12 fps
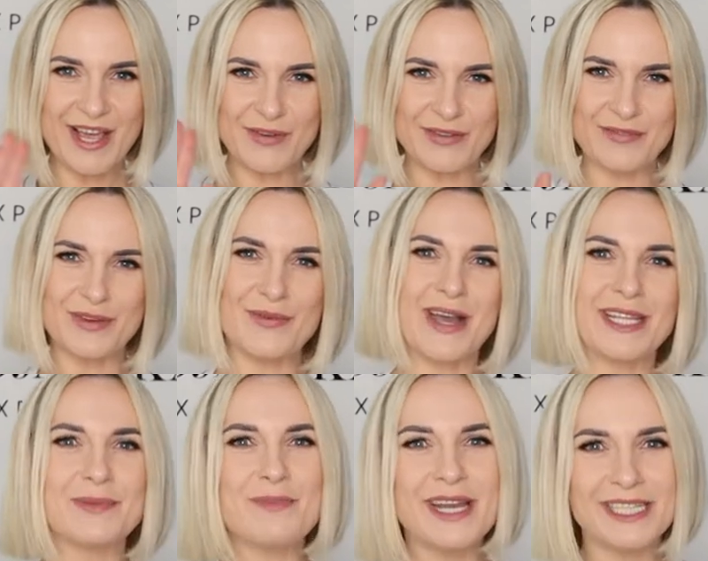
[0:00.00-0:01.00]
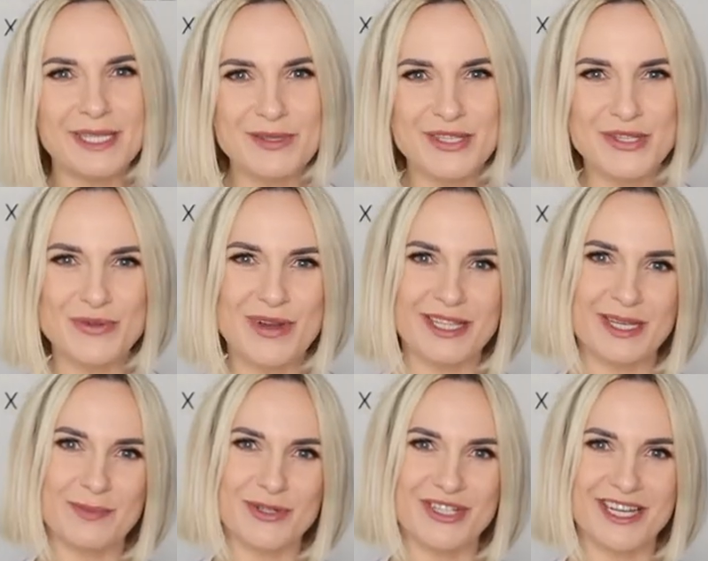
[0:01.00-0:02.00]
Hello everyone, my name is
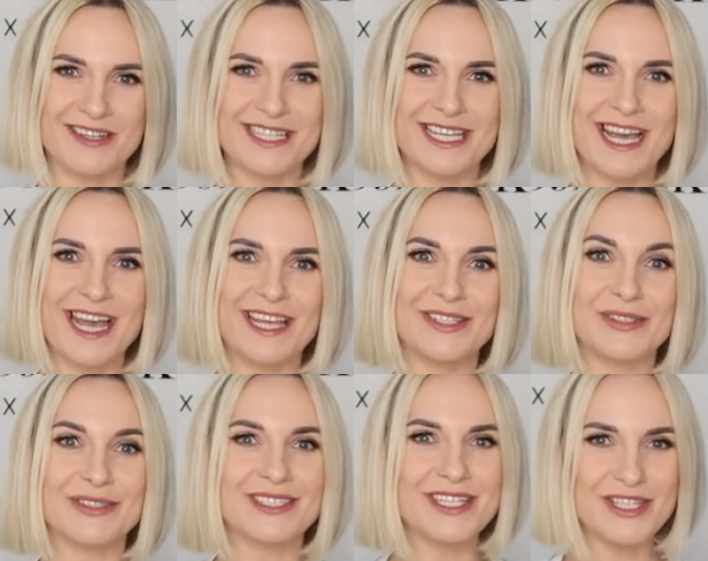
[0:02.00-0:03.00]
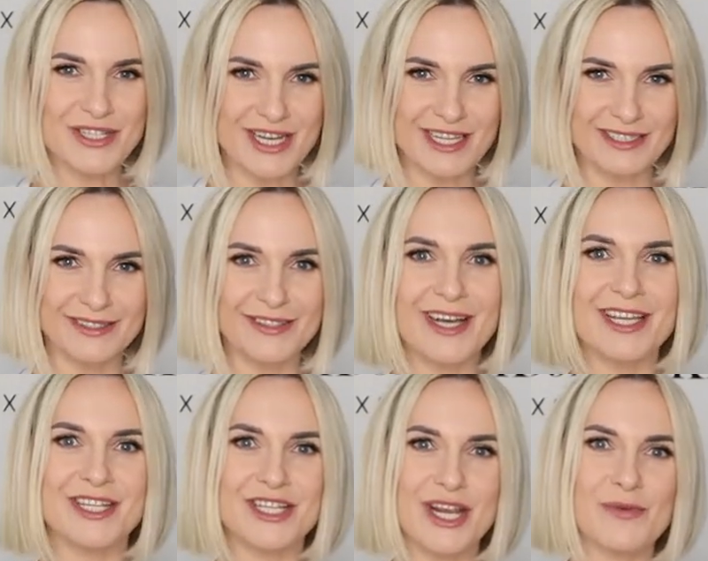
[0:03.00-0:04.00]
Joanna Bojarska and on this channel
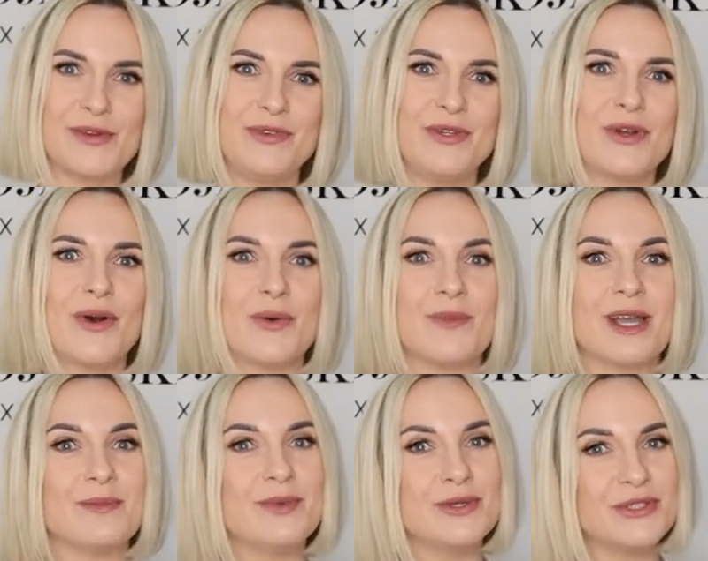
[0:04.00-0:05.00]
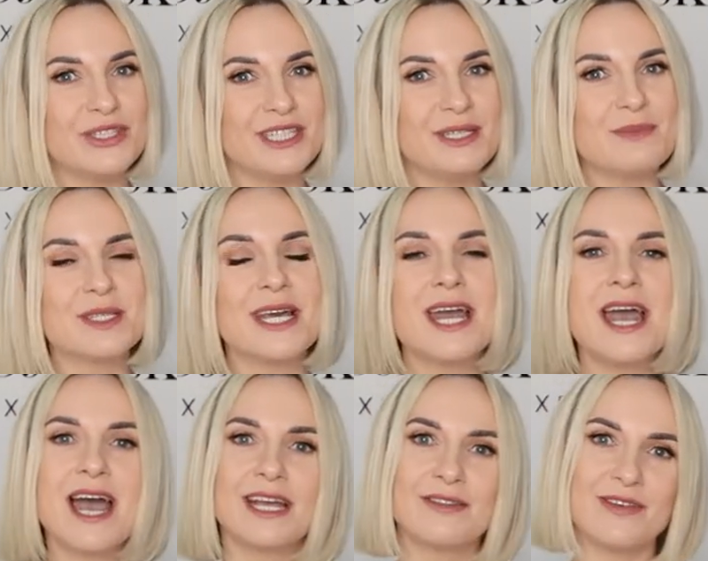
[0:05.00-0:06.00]
I share with you all my beauty tips,
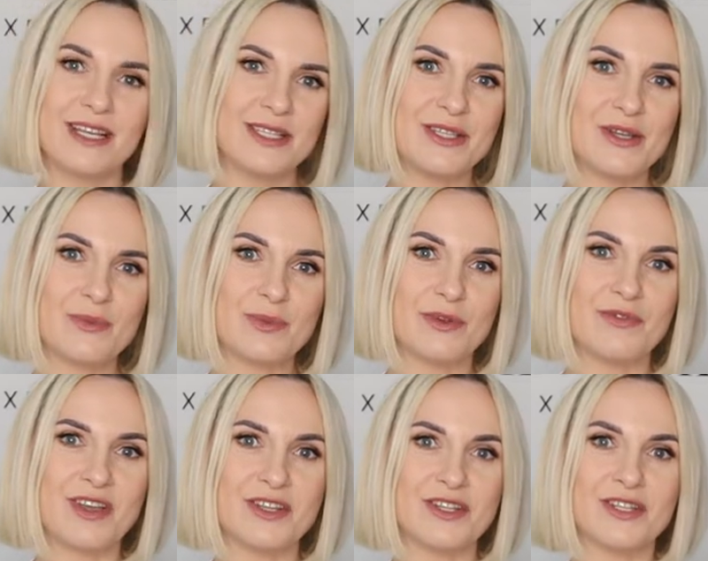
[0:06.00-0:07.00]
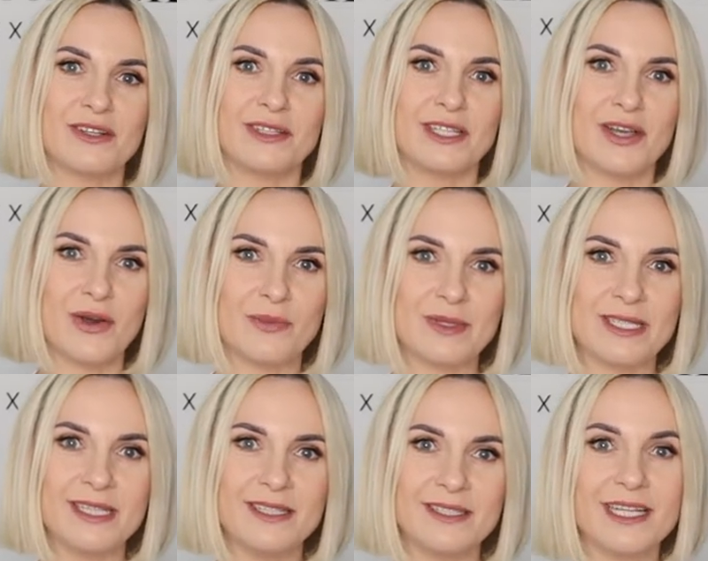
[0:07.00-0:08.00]
advising your professional and home
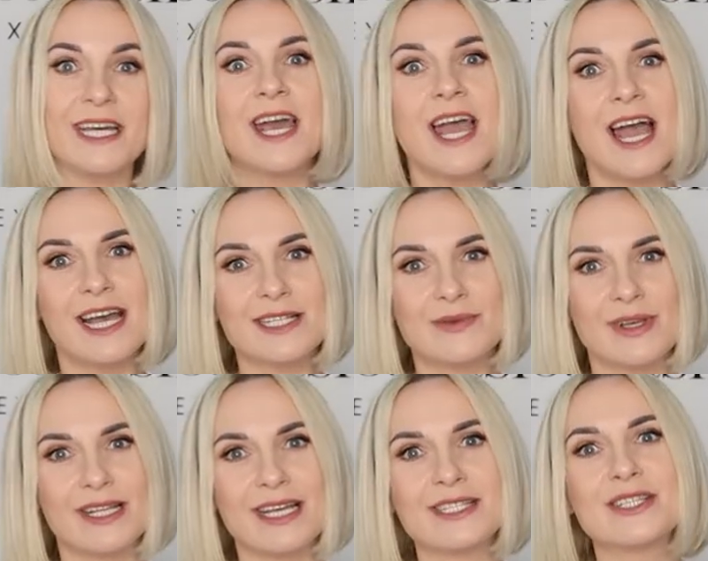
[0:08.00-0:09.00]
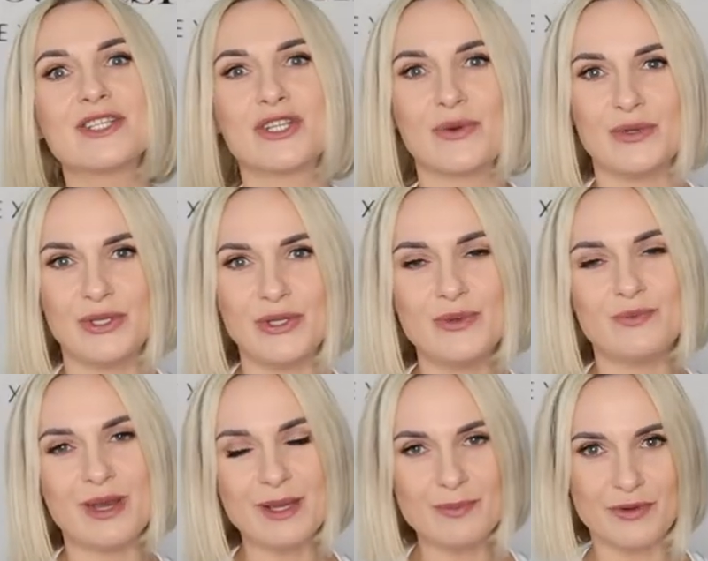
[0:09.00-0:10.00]
skincare, as well as showing you
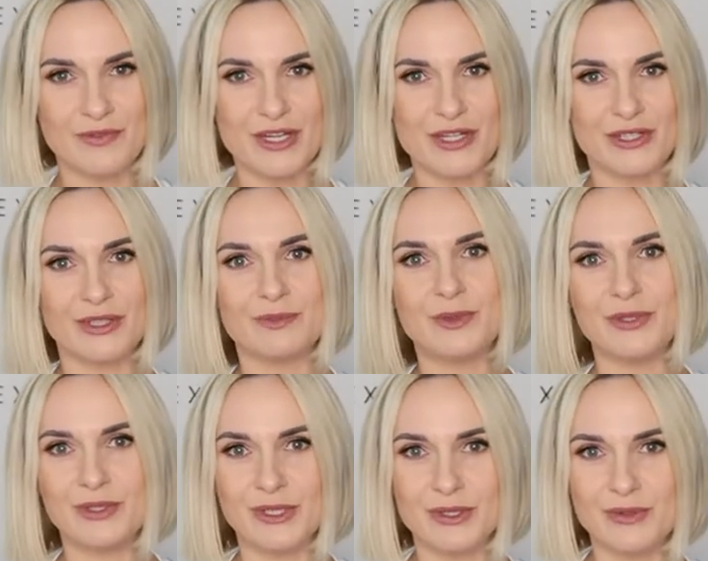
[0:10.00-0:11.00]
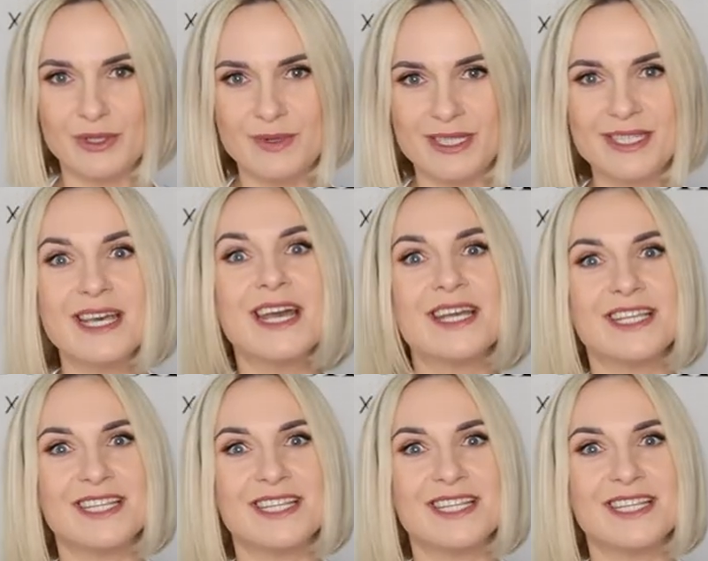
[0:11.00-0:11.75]
my professional beauty treatments